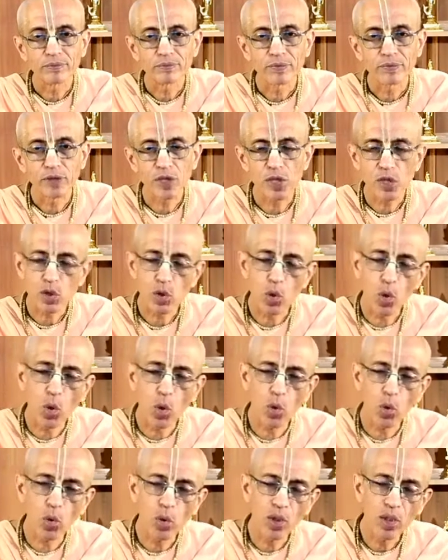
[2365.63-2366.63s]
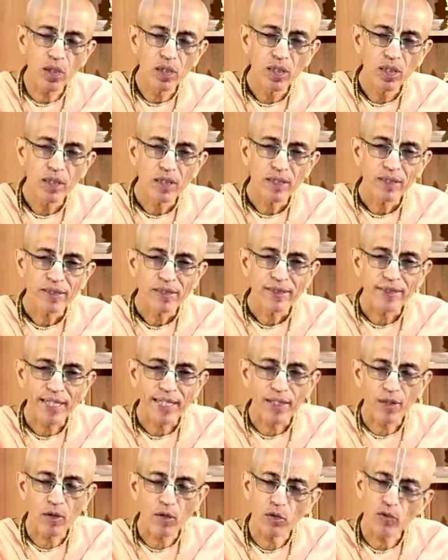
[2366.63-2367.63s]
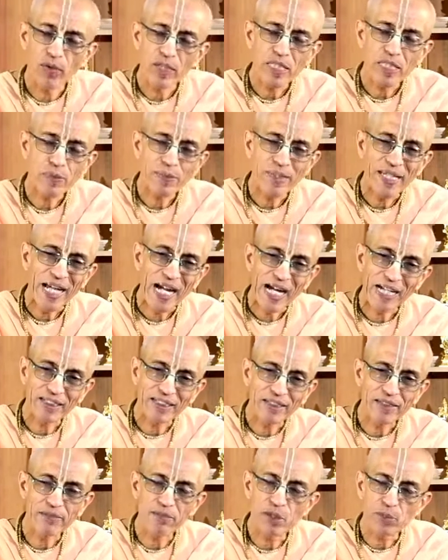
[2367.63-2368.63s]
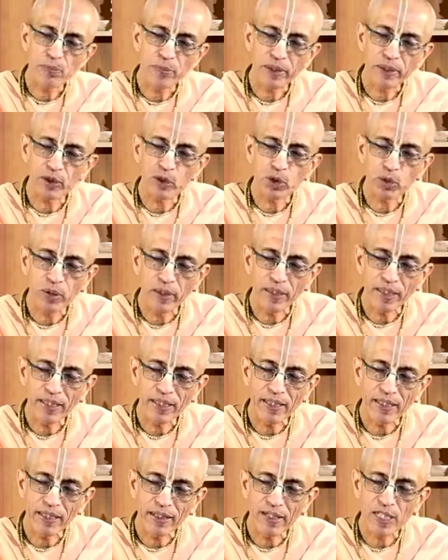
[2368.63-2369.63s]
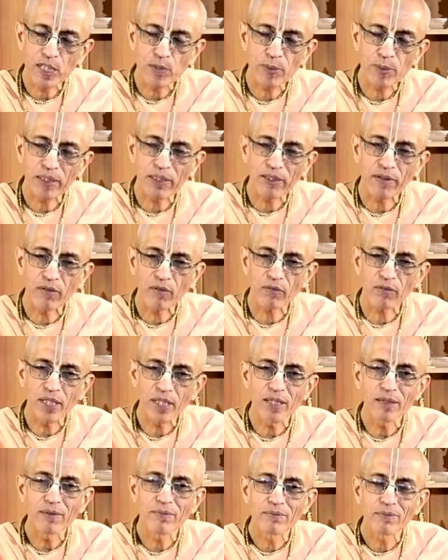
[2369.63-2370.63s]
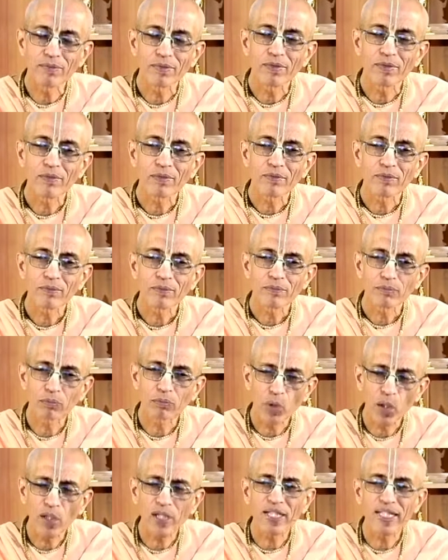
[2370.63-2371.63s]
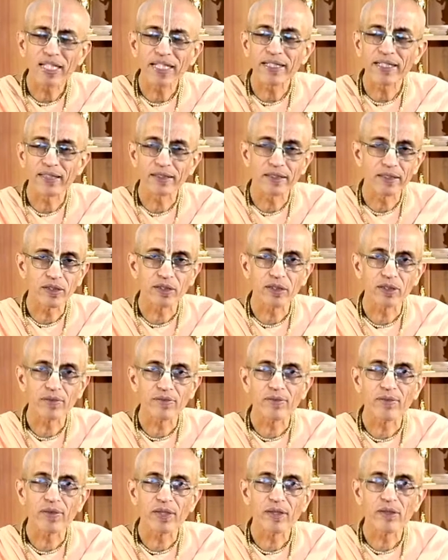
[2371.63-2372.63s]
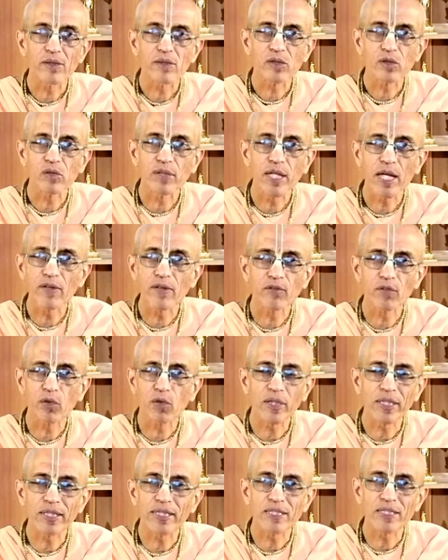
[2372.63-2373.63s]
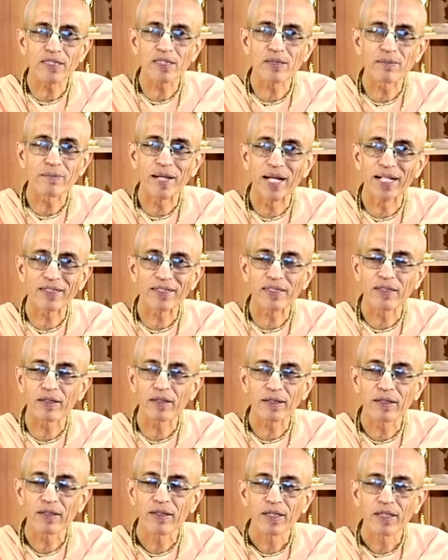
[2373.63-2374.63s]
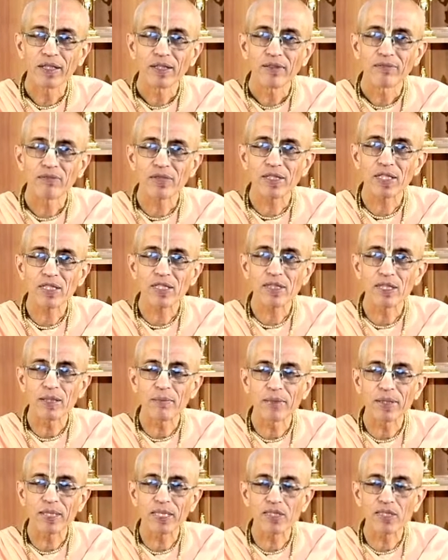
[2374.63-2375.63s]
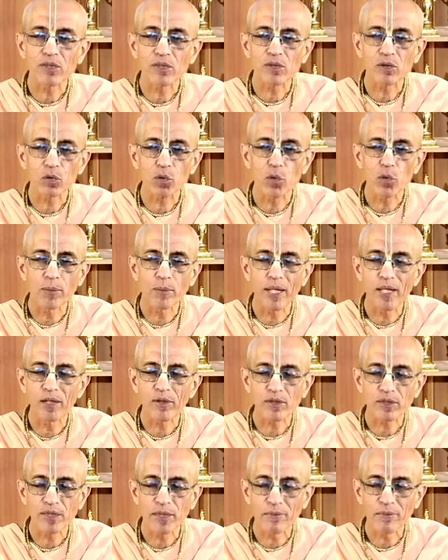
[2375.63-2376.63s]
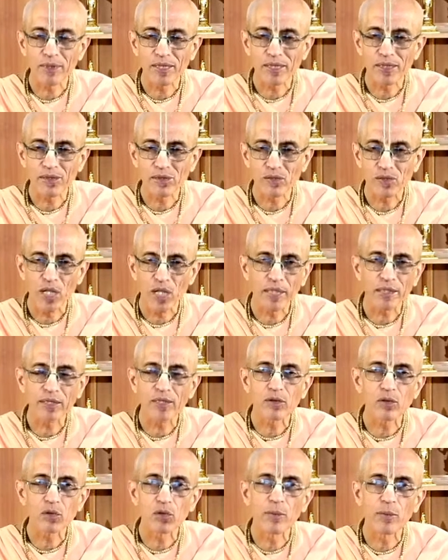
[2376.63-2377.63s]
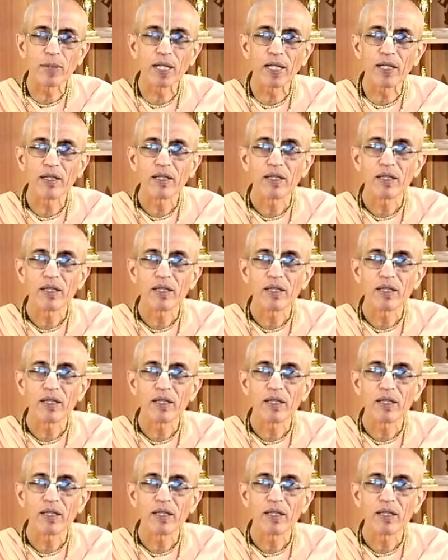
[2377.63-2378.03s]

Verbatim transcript: The soul can always be active spiritually irrespective of the bodily condition. So therefore it doesn't matter whether somebody is in coma or somebody is not in coma